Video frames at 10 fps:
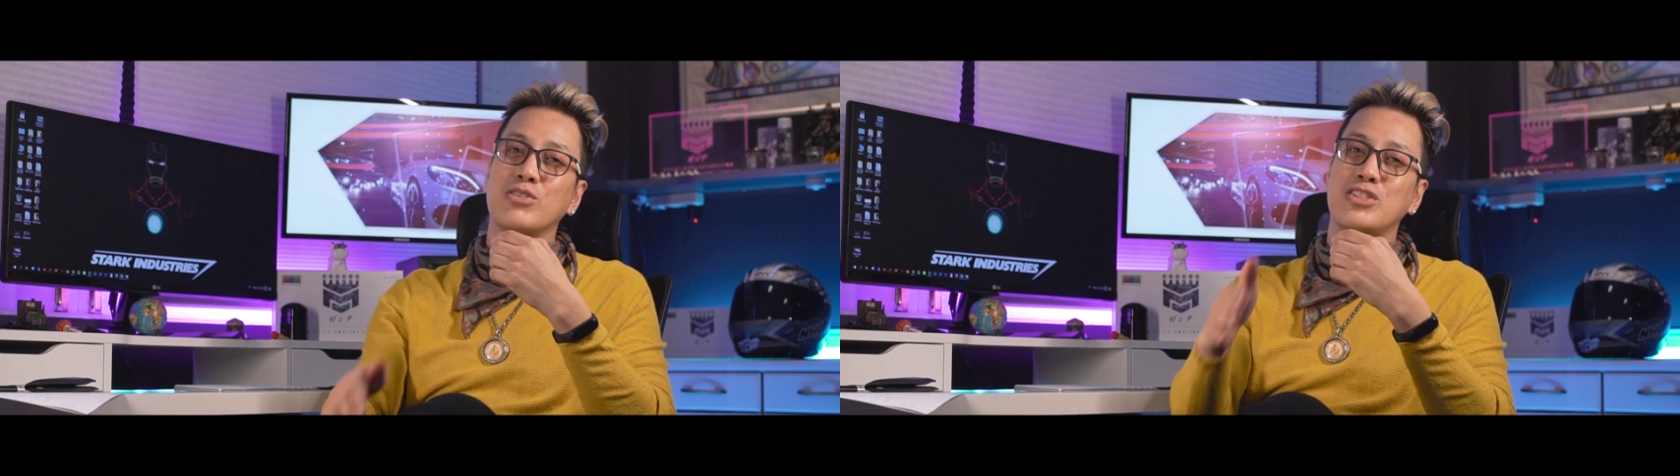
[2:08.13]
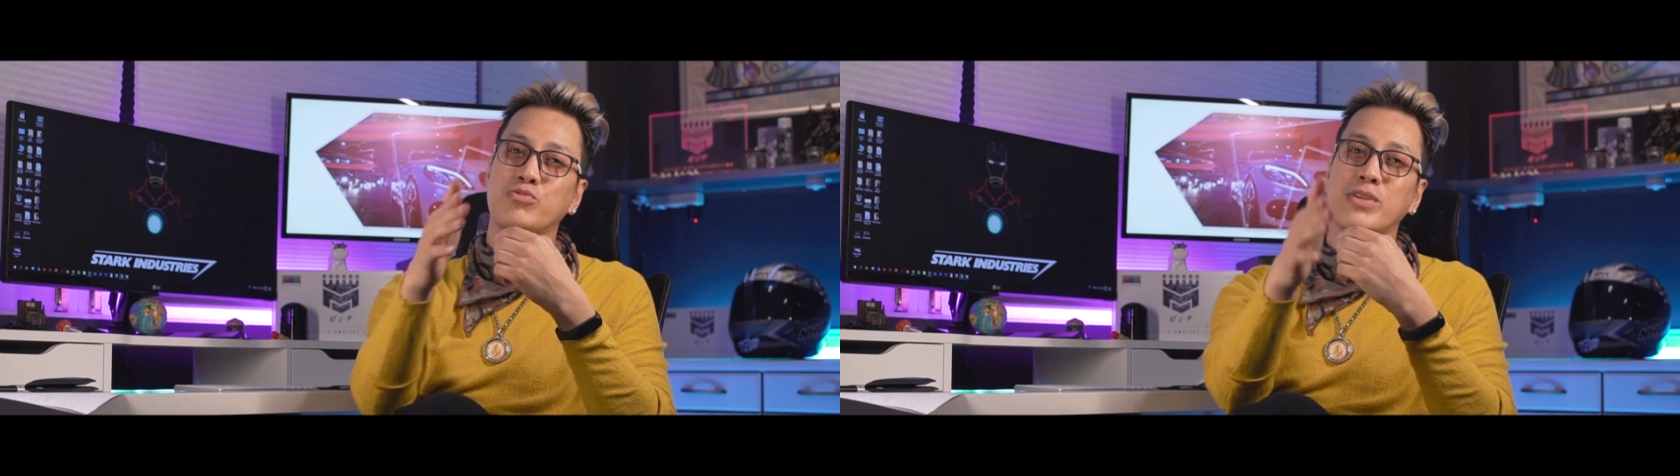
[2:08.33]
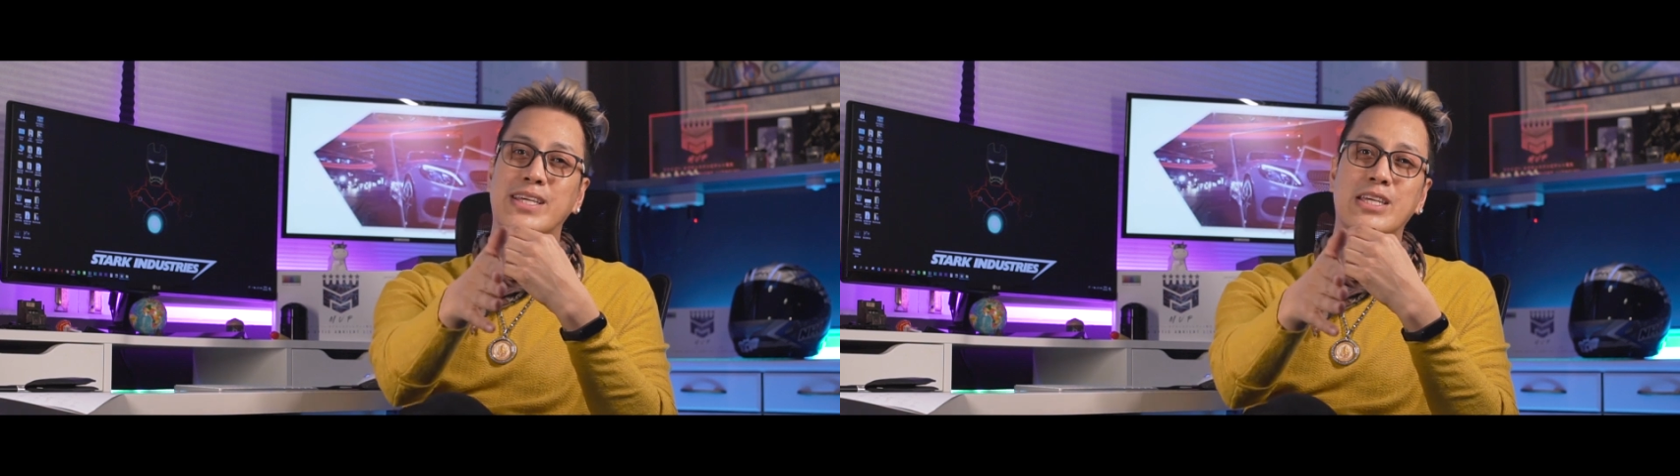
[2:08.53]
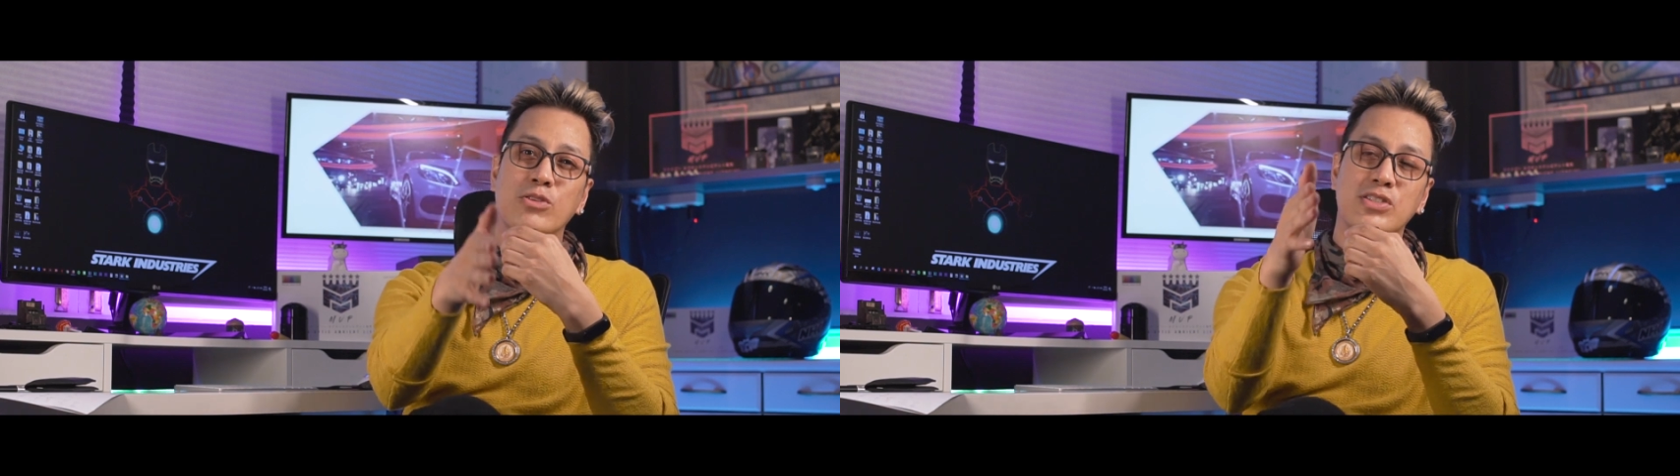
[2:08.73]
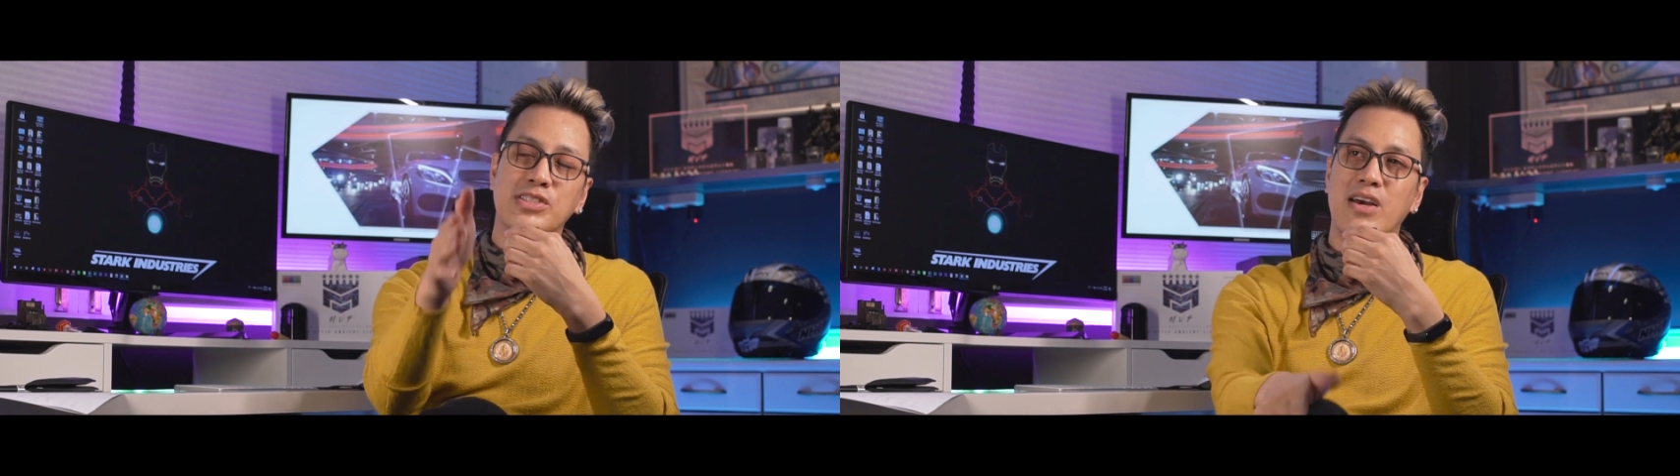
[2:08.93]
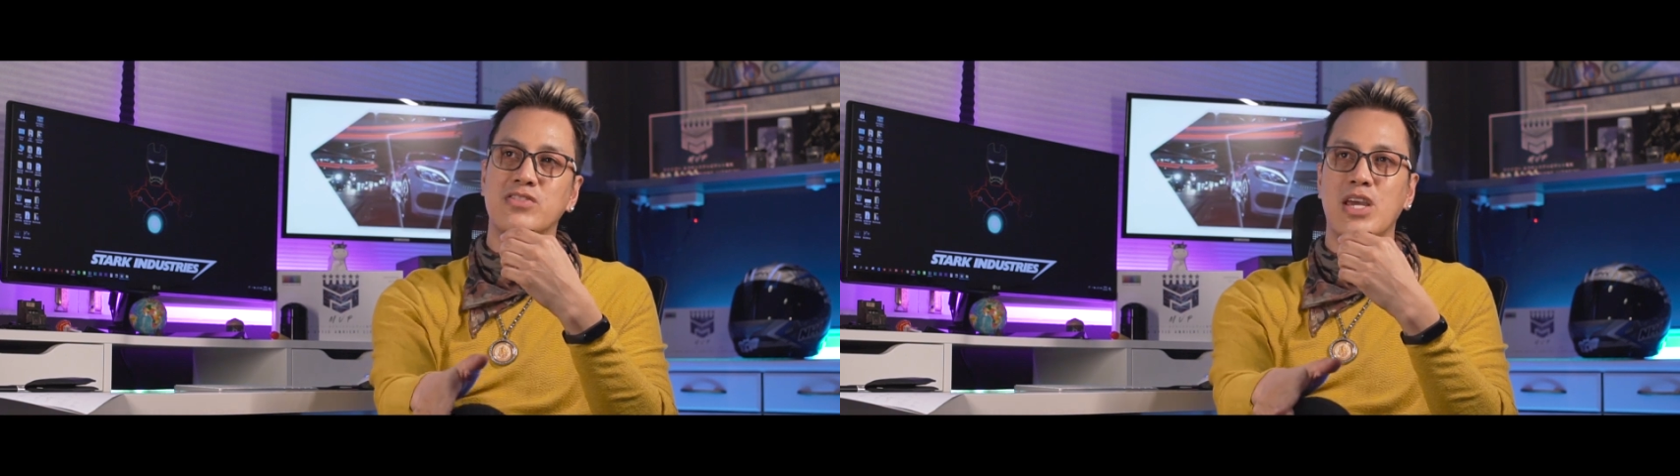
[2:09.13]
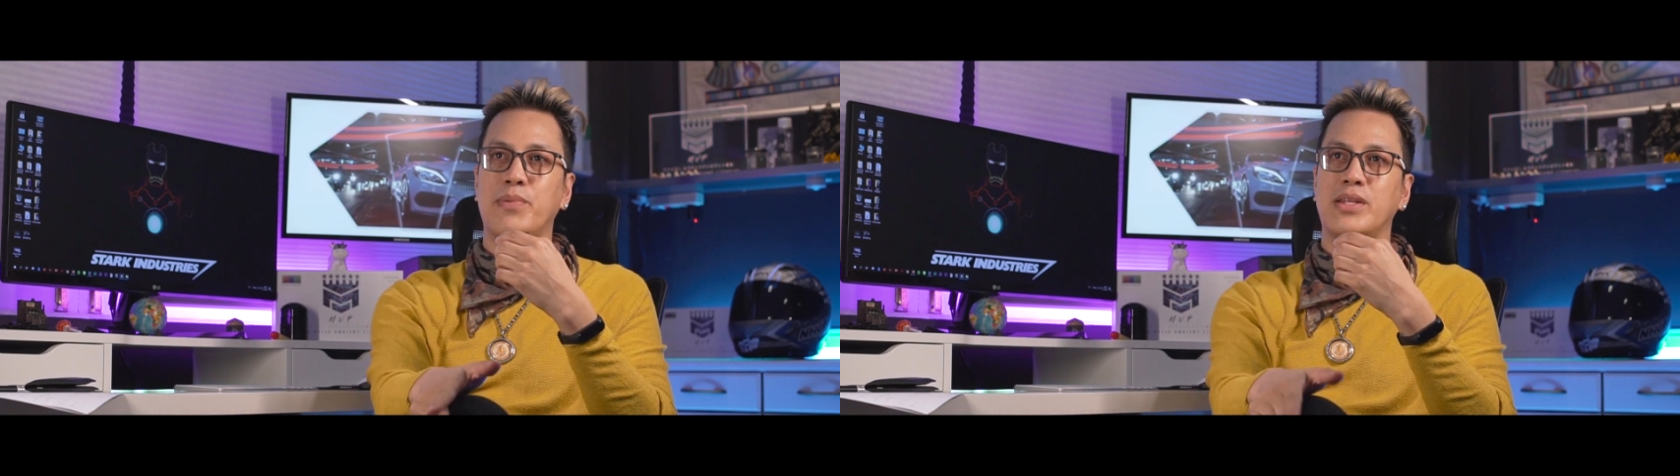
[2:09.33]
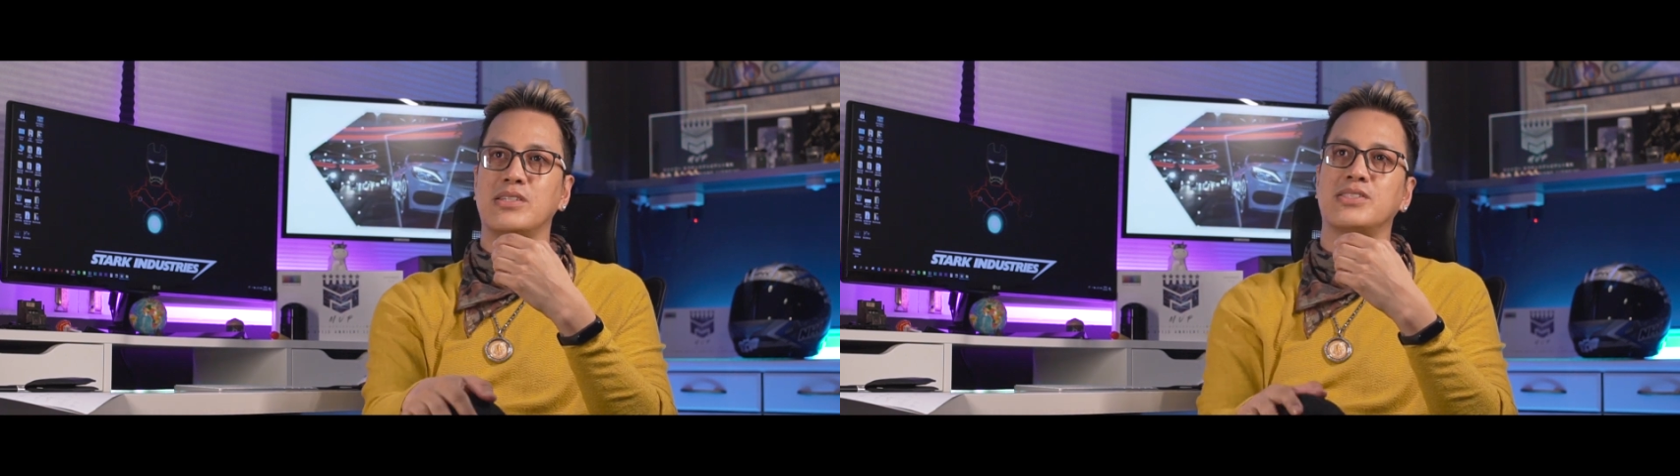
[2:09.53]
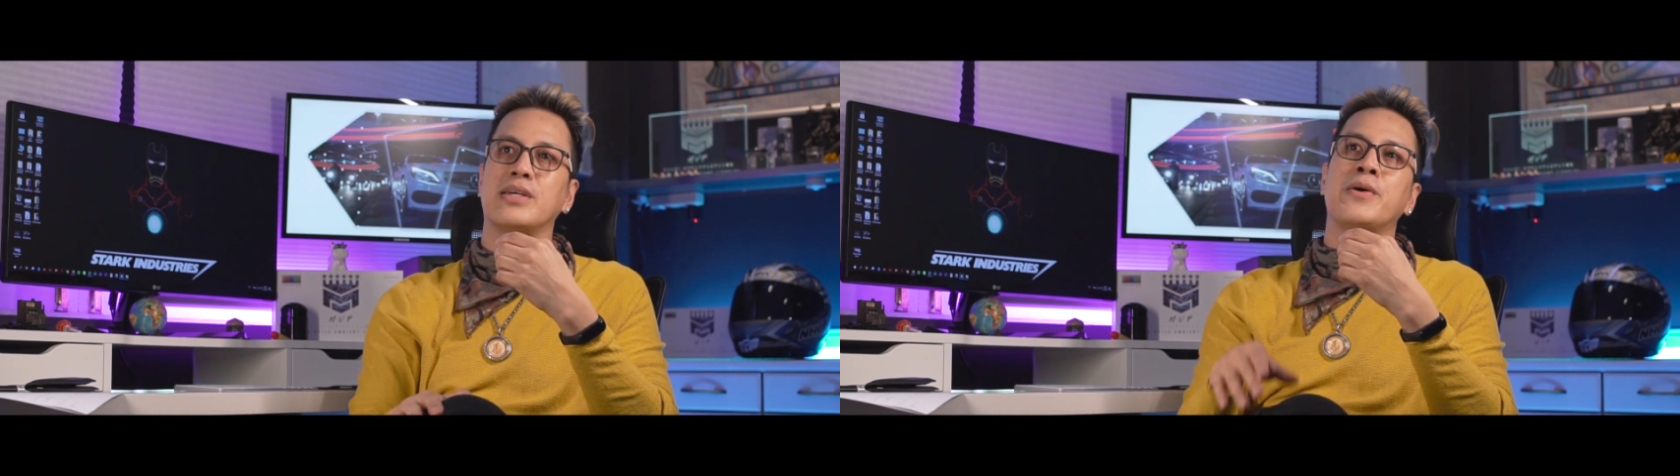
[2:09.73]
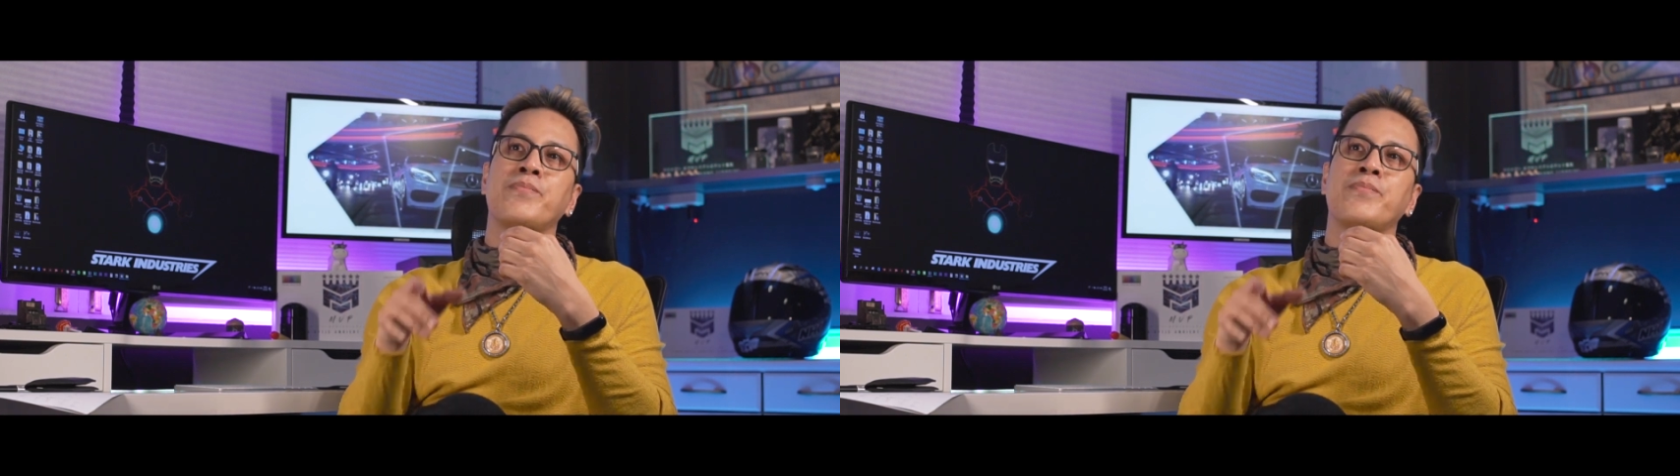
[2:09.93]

She's really cute. She's half Japanese.